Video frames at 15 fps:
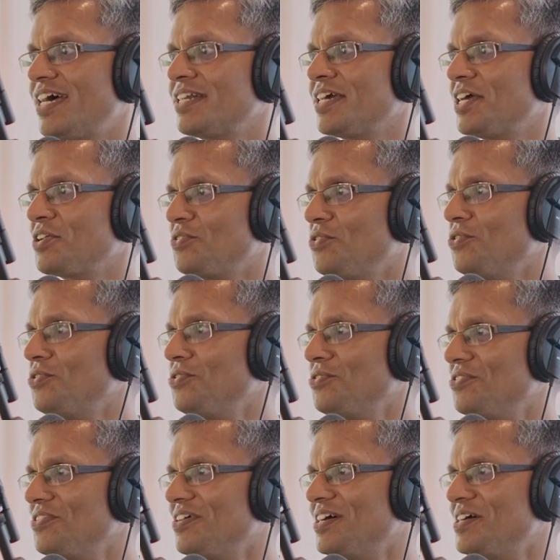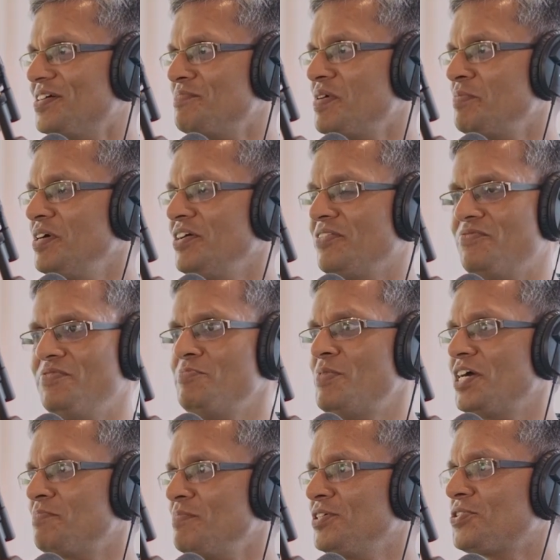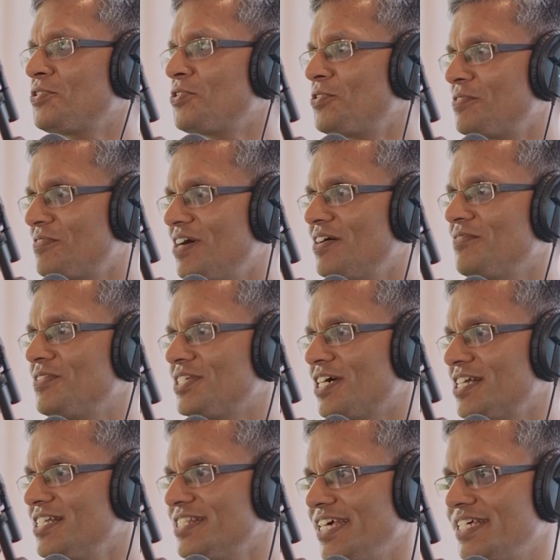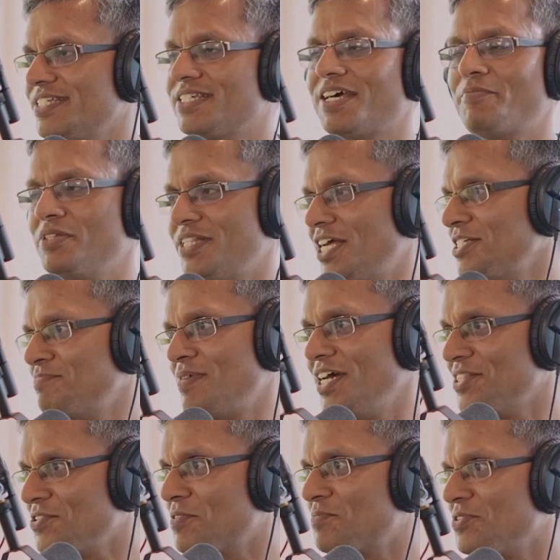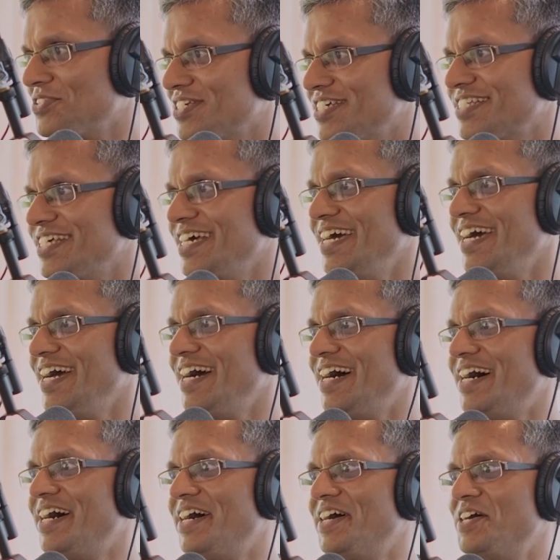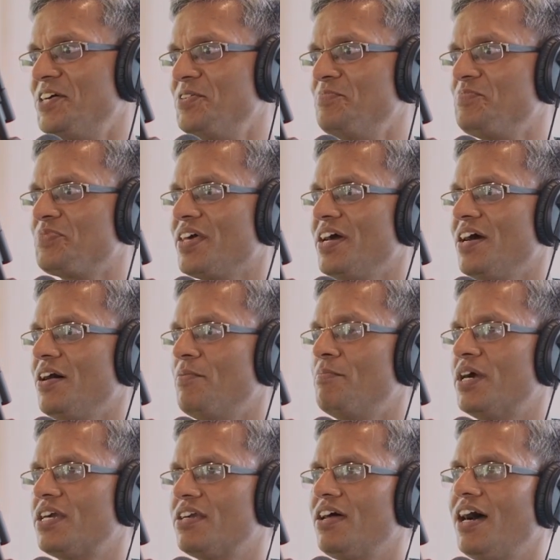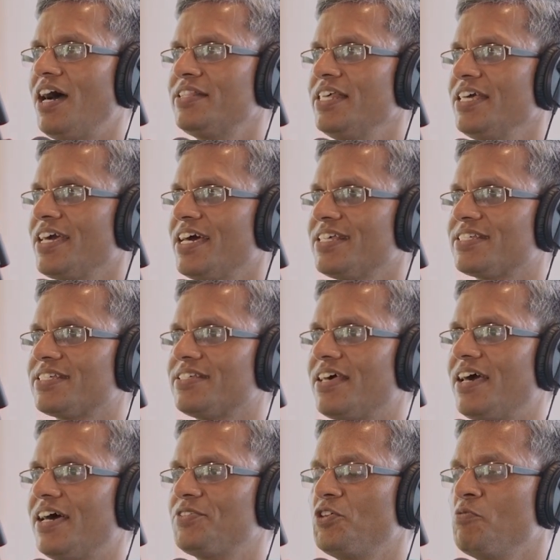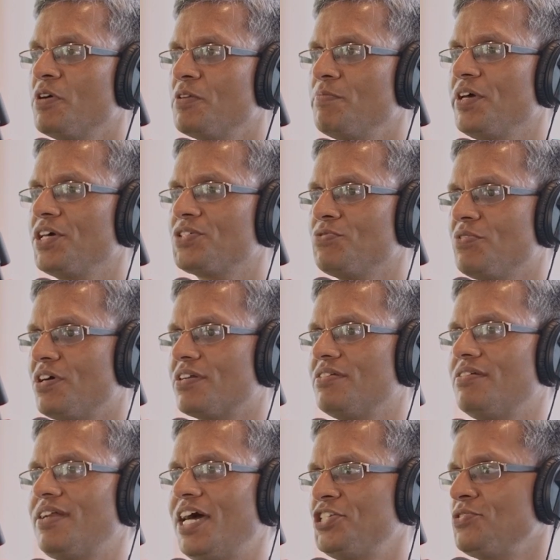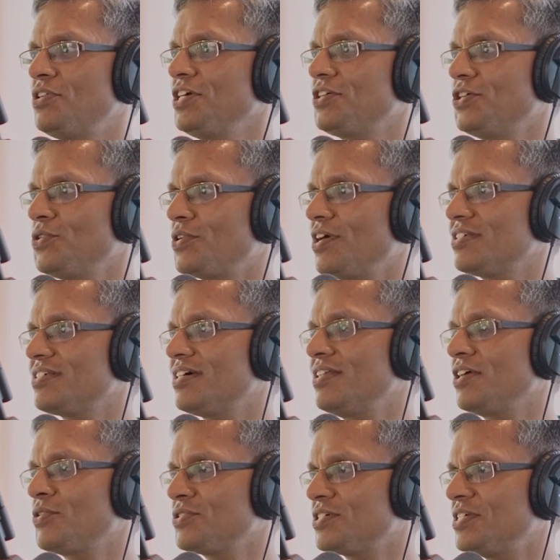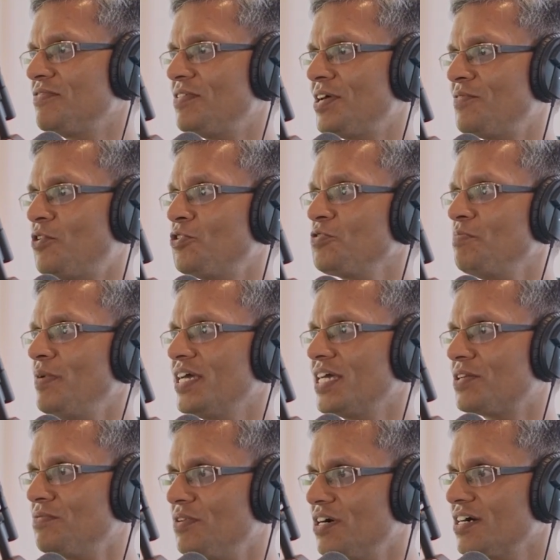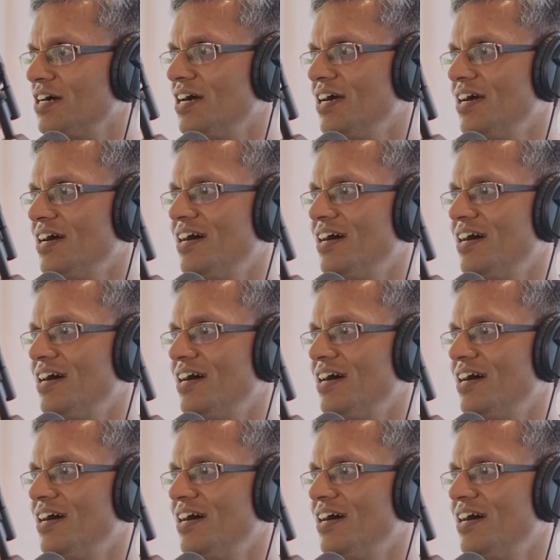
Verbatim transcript: That can go, uh, maybe we might miss out on uh, certain things. I mean, that's my thought process. Uh, but I think as, as human beings who are naturally curious and inquisitive and want to make it work,